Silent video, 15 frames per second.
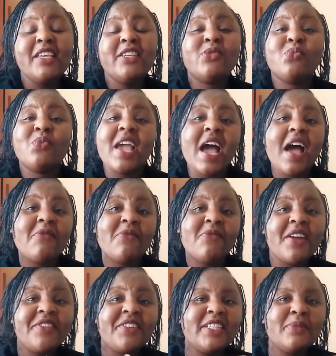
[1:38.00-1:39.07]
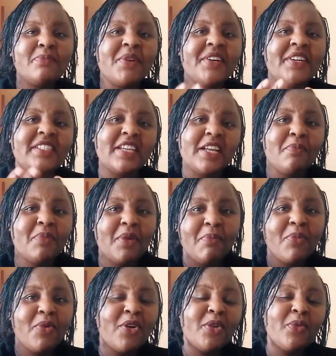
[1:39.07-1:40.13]
is we are very spirited
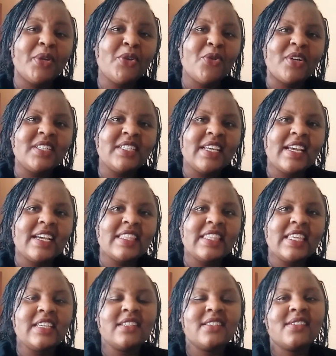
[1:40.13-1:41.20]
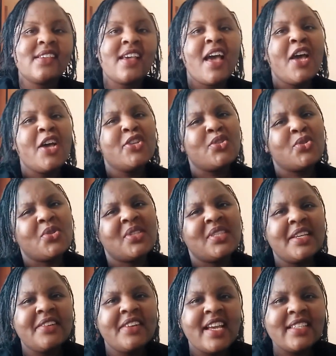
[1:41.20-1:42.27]
people. We don't take things so
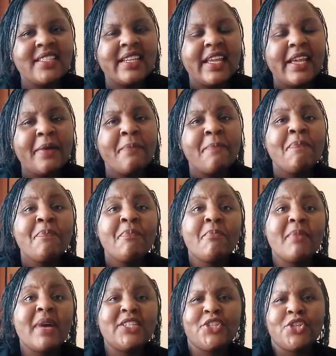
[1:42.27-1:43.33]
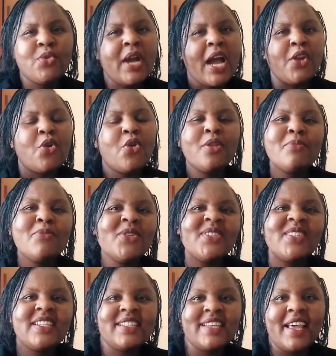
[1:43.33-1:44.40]
seriously. But you can
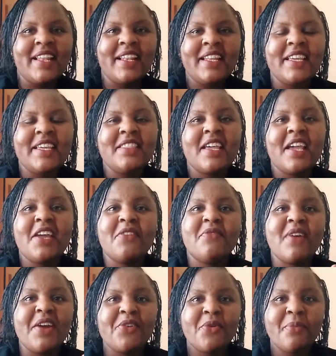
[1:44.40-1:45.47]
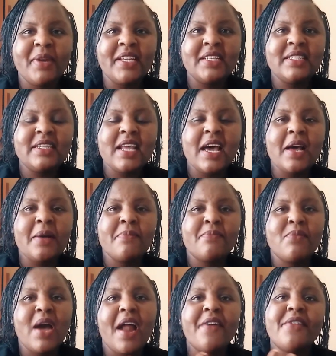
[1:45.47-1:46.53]
almost tell in the environment
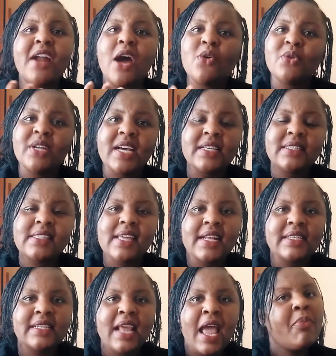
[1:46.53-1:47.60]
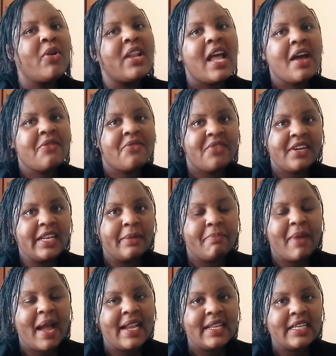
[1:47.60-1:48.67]
around us that people have really
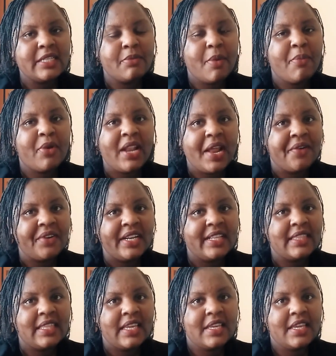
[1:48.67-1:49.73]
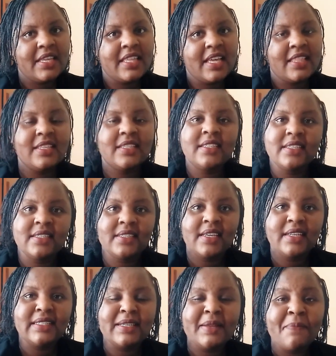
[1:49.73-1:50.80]
panicked. People are really thinking that this is
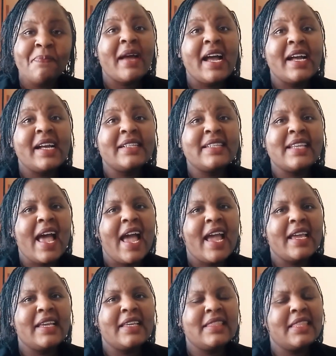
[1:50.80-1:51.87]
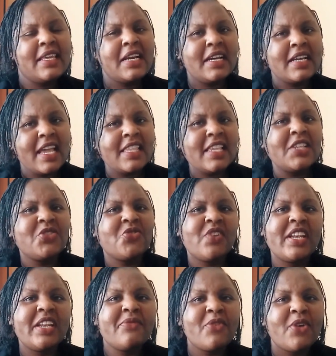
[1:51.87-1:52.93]
it. But I think Kenyans
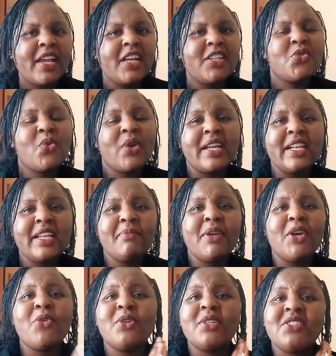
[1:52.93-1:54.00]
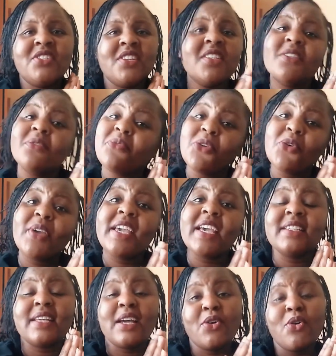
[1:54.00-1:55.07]
really forget quickly, because just a few
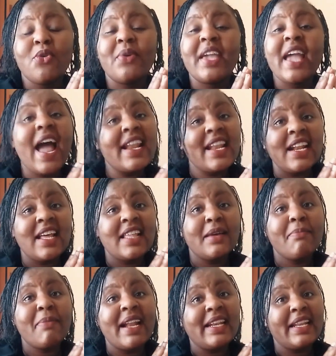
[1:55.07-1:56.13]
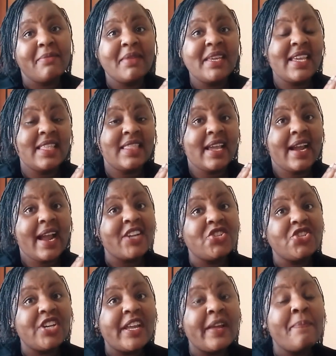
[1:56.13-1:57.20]
years ago we had another pandemic in the
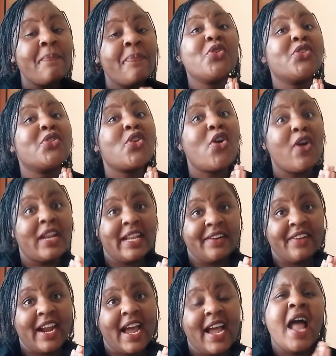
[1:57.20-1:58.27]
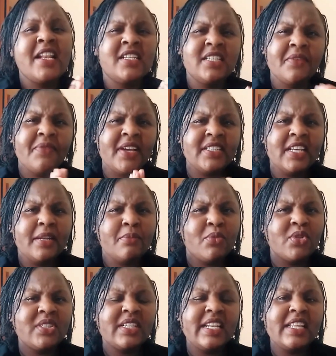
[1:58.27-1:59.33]
country. It was cholera, and it affected
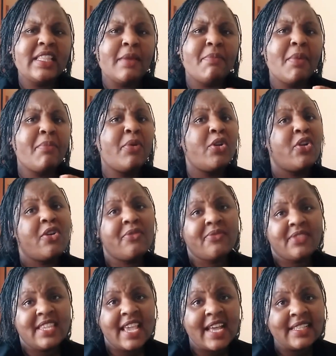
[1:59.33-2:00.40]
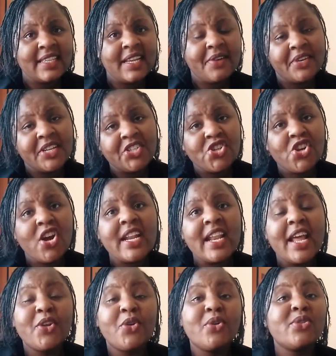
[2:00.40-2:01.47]
mostly the people of Nyanza region
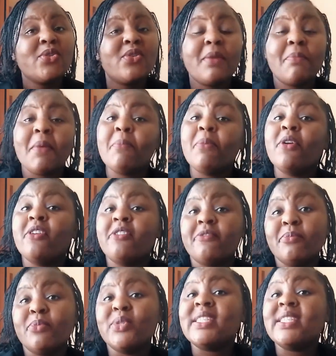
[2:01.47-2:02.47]
and also the people of